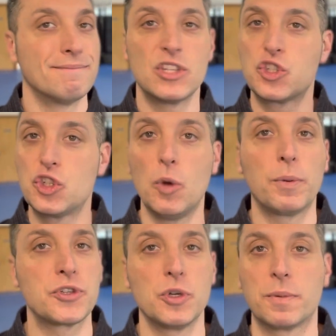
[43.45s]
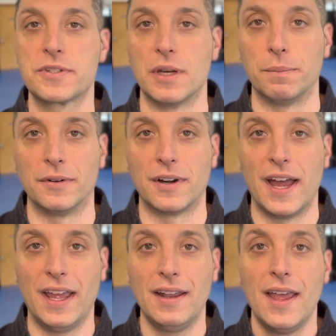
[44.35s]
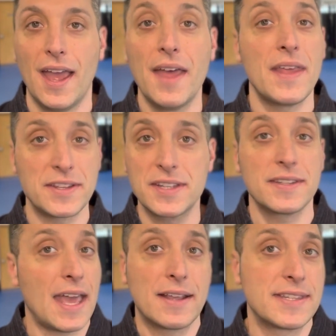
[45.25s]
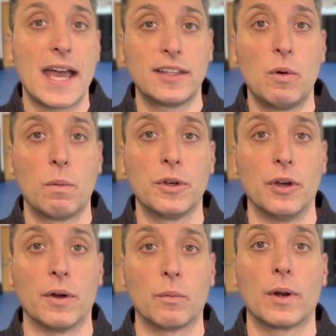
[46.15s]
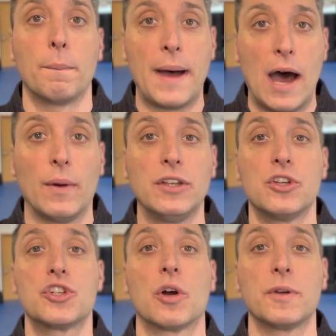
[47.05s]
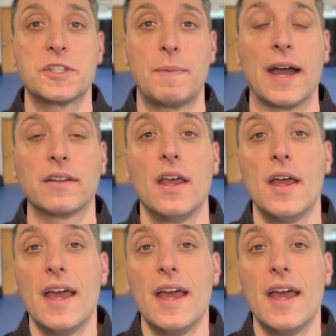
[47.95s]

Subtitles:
Super, super simple, right? And that's exactly what we're doing. We're bowing to show respect.